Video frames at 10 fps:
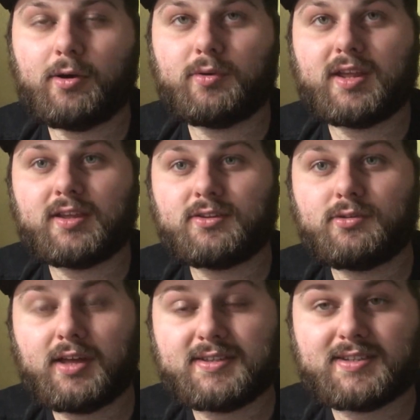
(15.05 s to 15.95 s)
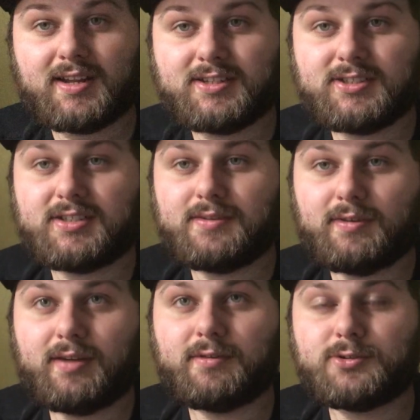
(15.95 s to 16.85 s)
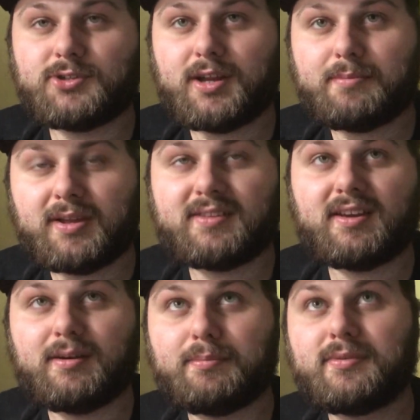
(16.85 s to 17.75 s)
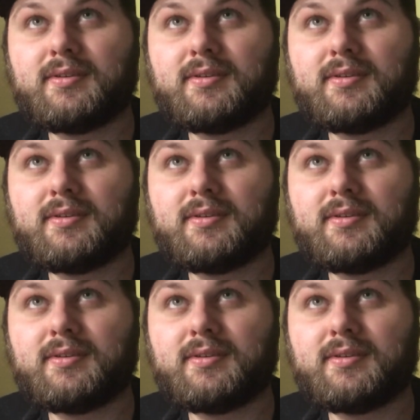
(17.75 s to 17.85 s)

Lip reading: own a 2009 GT500 I picked up